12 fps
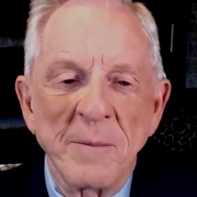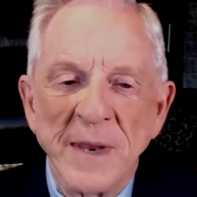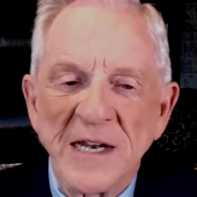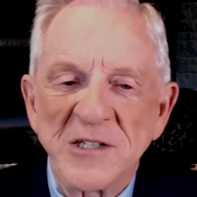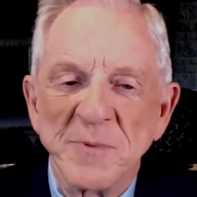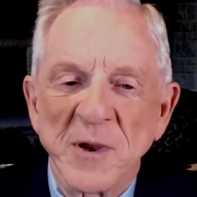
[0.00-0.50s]

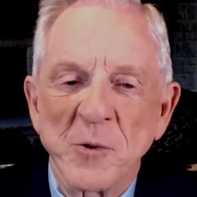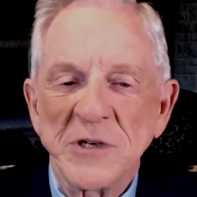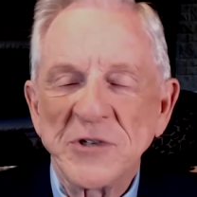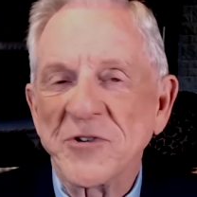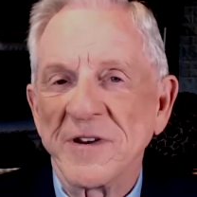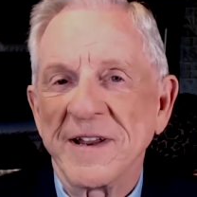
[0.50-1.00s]
Dennis
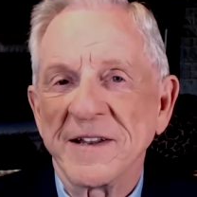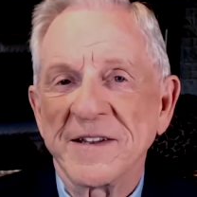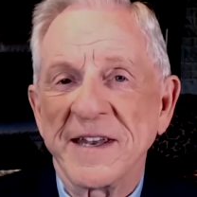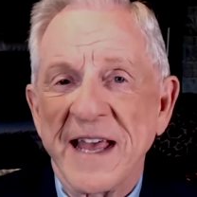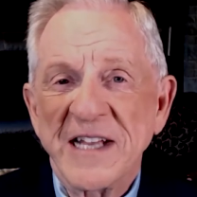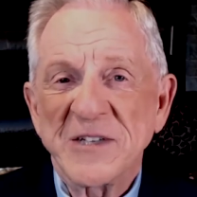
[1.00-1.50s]
McCuistion, and
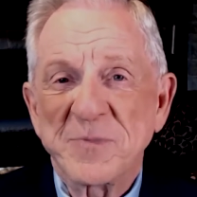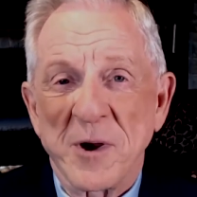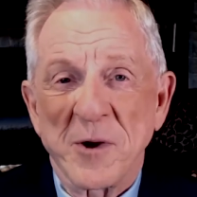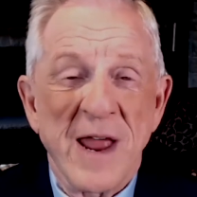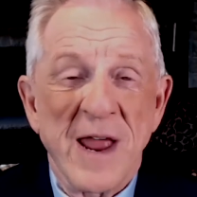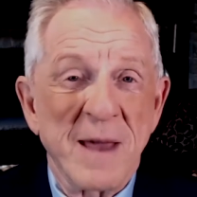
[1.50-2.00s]
today's
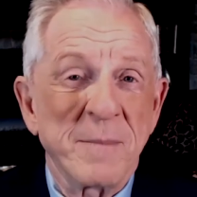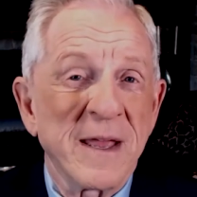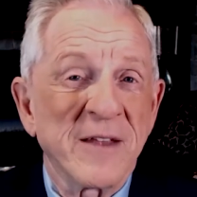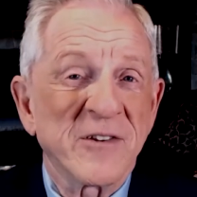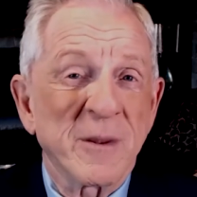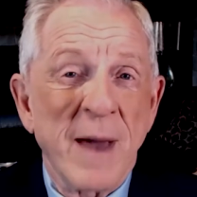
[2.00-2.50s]
program
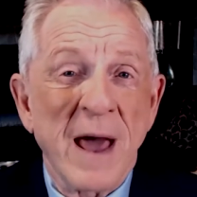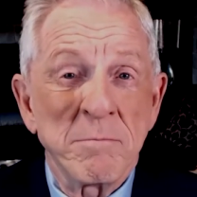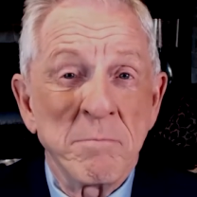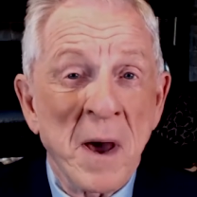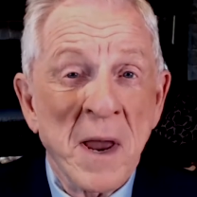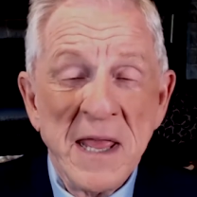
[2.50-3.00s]
is about
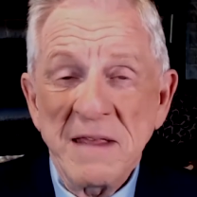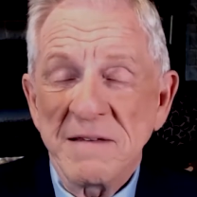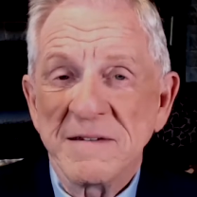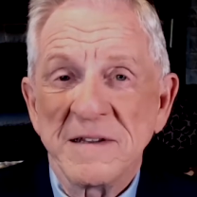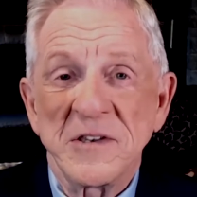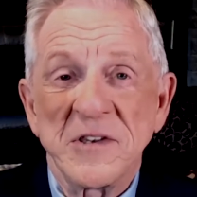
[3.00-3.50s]
money,
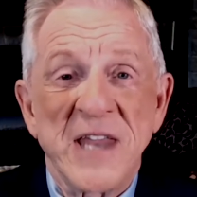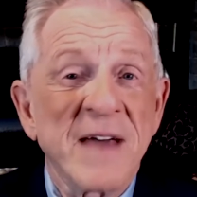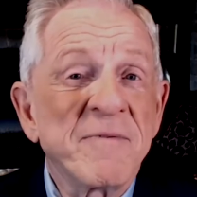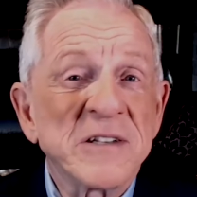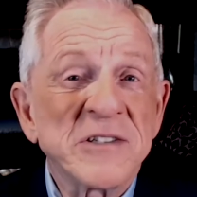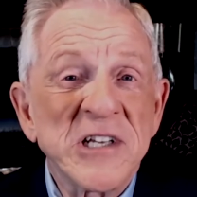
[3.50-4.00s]

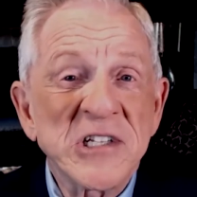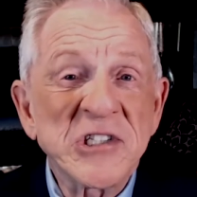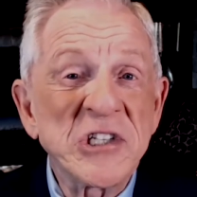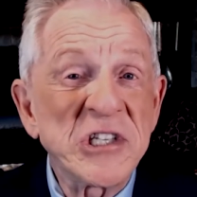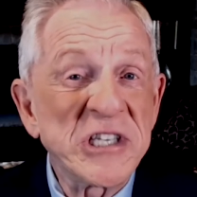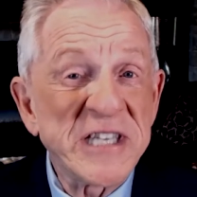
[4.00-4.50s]

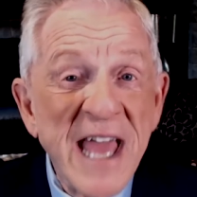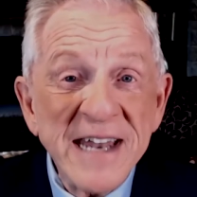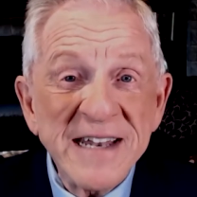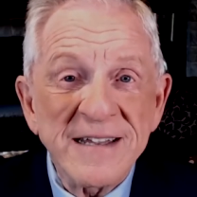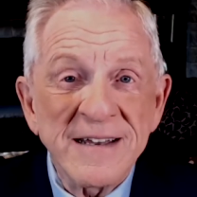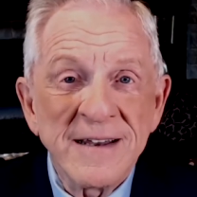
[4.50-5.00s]
deficits,
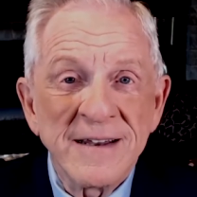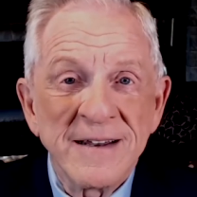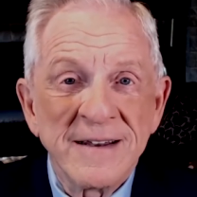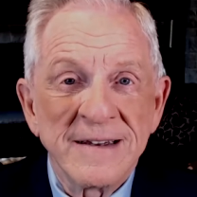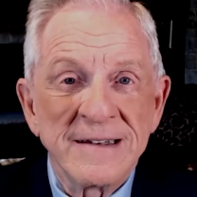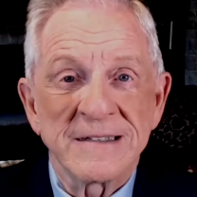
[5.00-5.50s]
debt,
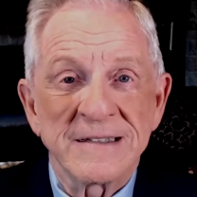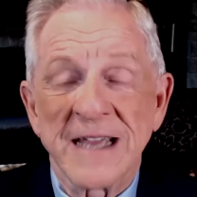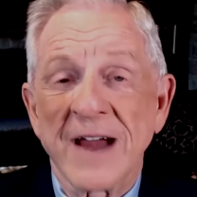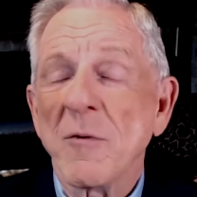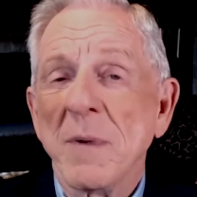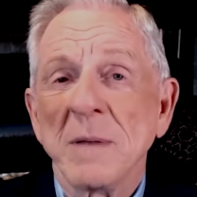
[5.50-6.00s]

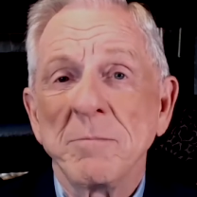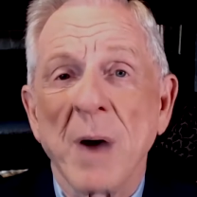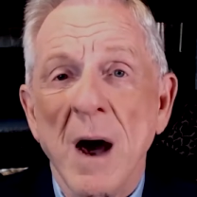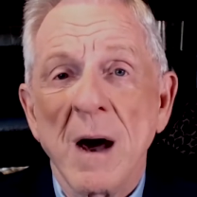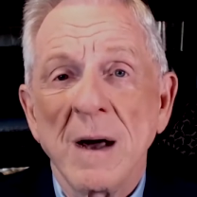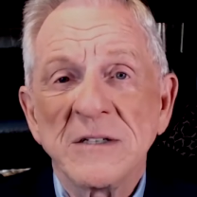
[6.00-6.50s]
government
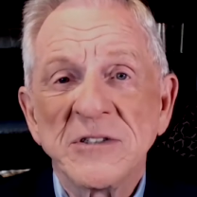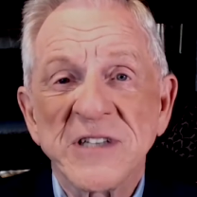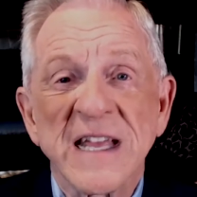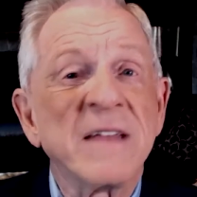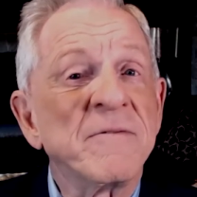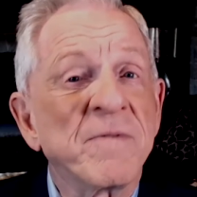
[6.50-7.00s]
bonds,
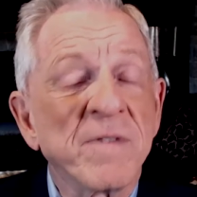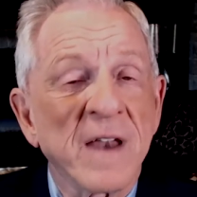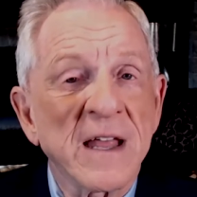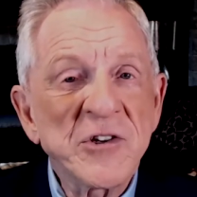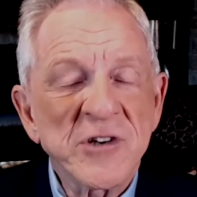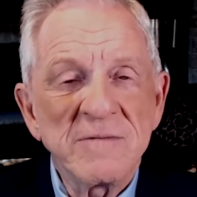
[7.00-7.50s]

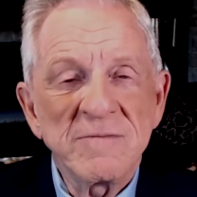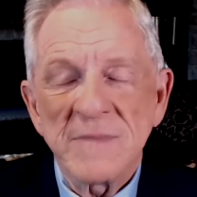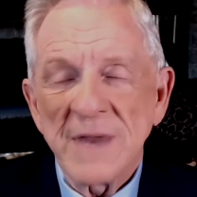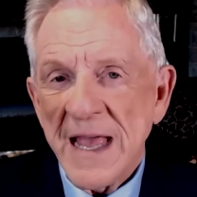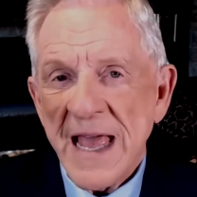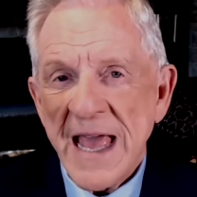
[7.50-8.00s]
inflation,
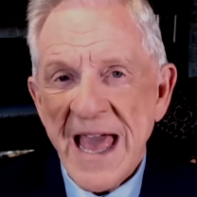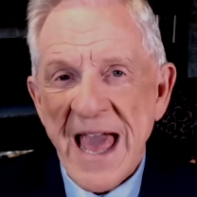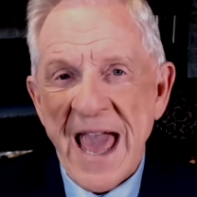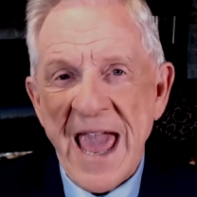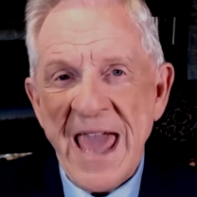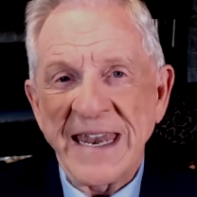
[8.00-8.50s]

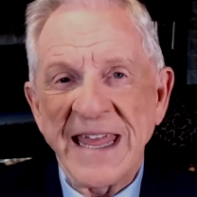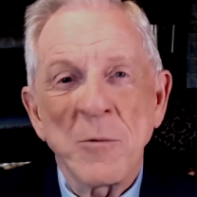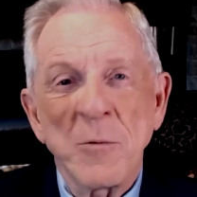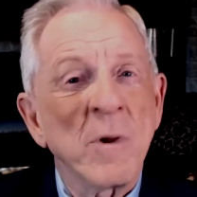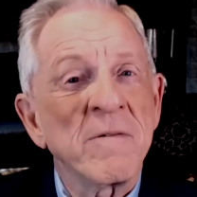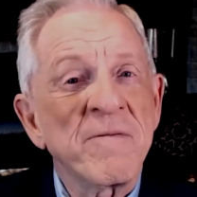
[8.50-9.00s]
and
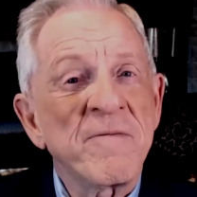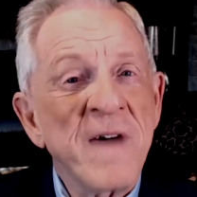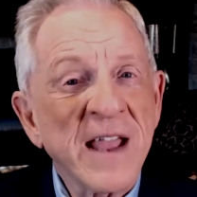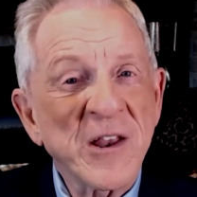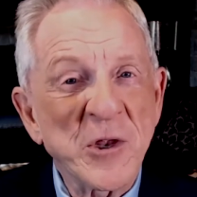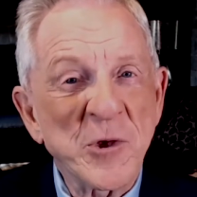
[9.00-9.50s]
it will
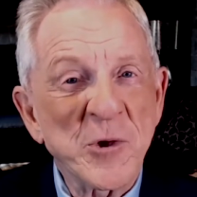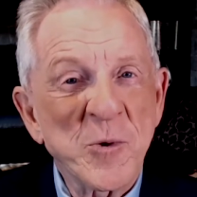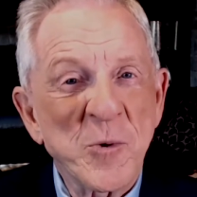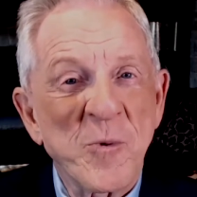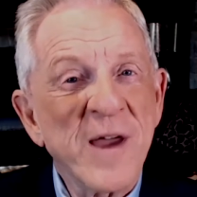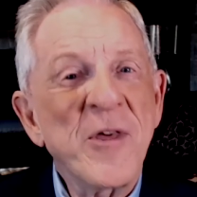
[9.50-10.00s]
affect you
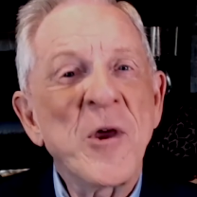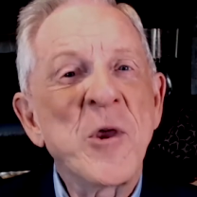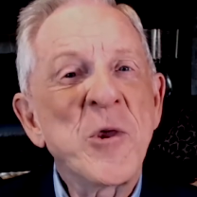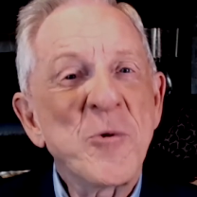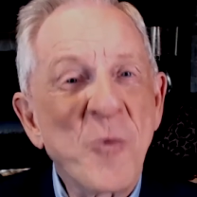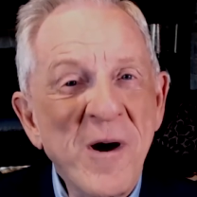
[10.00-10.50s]
whether
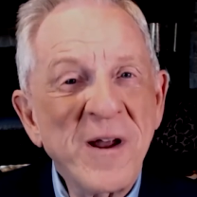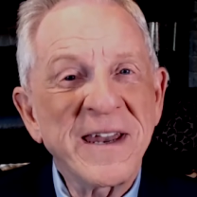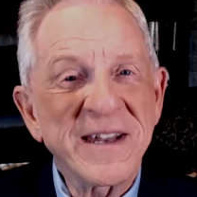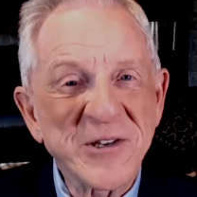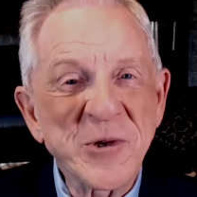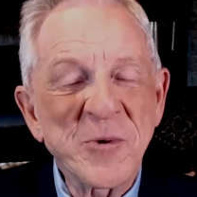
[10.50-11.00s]
you want
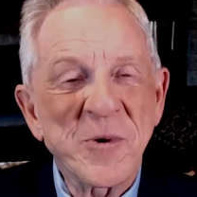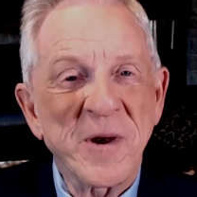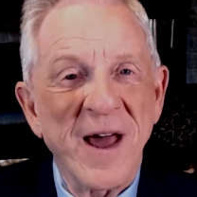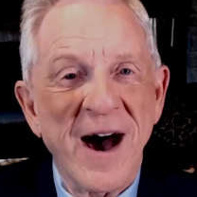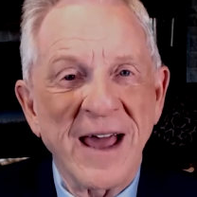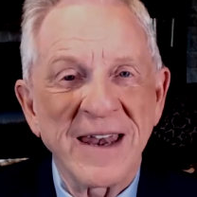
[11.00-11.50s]
it to or
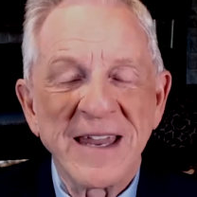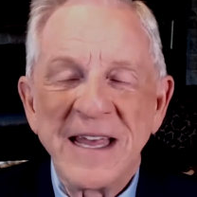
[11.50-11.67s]
not.